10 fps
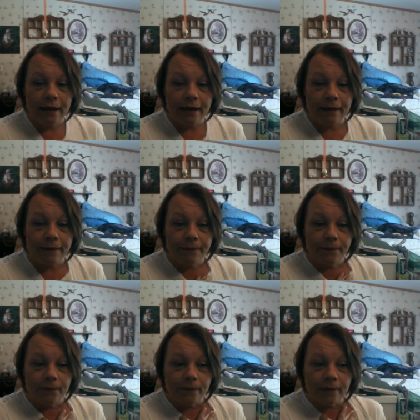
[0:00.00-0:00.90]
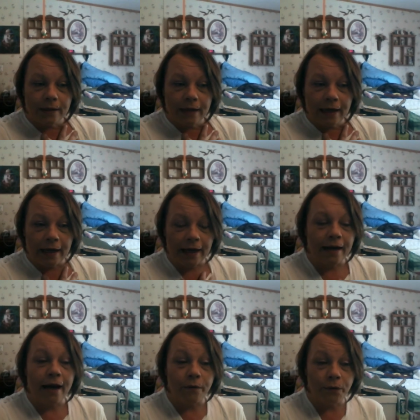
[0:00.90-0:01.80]
um, and
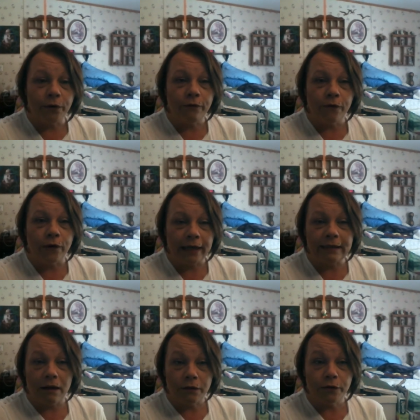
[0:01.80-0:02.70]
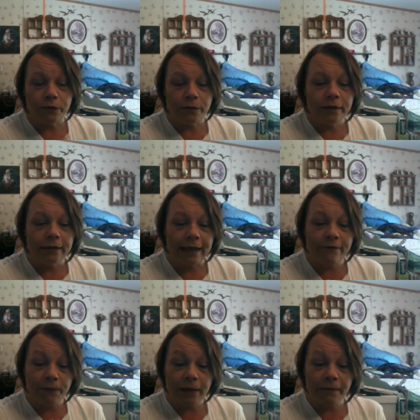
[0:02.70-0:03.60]
I work for a dollar store. They
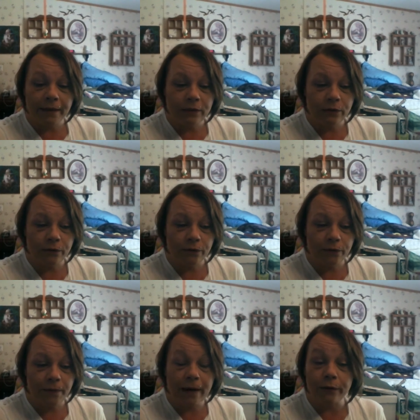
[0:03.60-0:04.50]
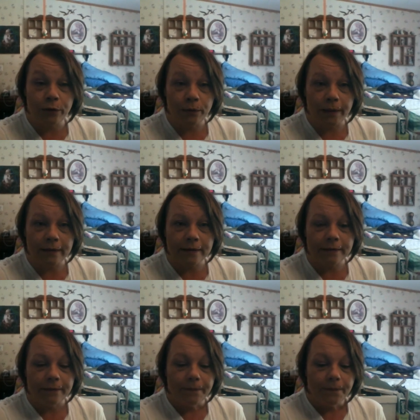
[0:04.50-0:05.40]
haven't been in my store for about two
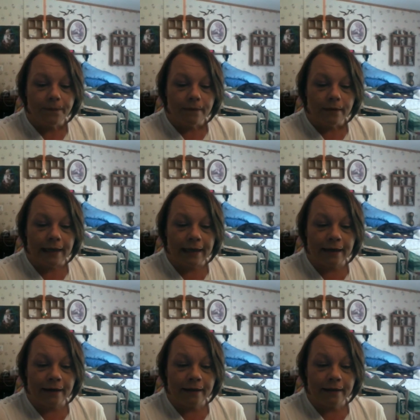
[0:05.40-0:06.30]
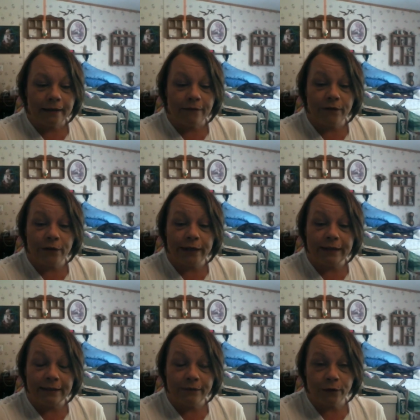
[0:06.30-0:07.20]
months, and they're very
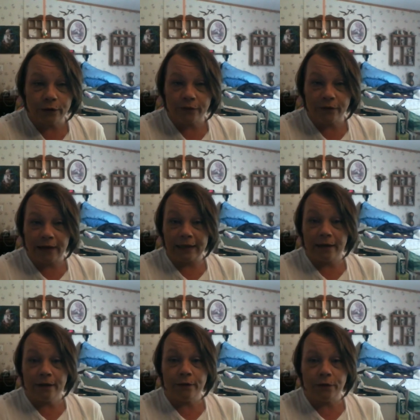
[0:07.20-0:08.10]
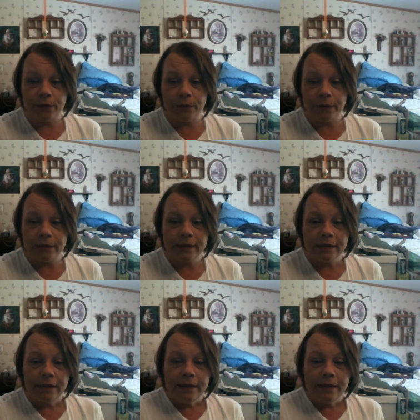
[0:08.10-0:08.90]
difficult to find in other stores,